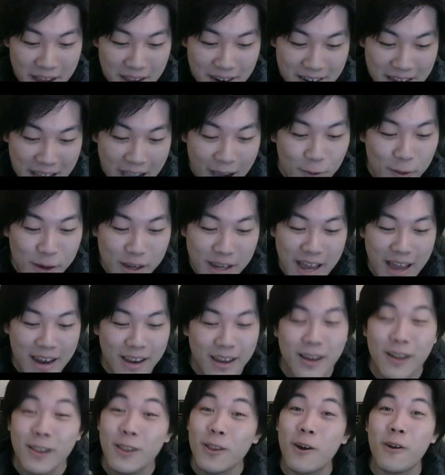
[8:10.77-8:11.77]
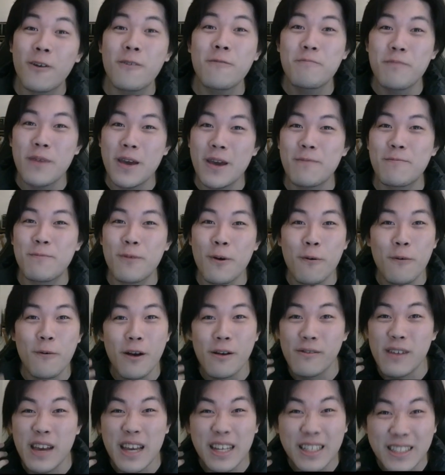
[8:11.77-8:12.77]
Now we're getting a lot of people
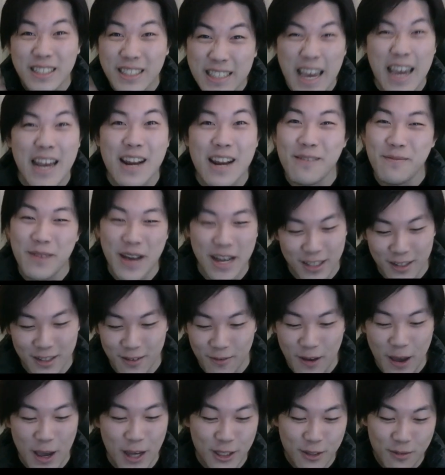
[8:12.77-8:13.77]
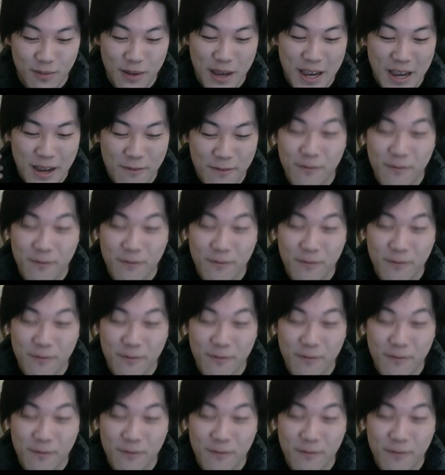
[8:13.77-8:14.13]
with insane amounts of HP,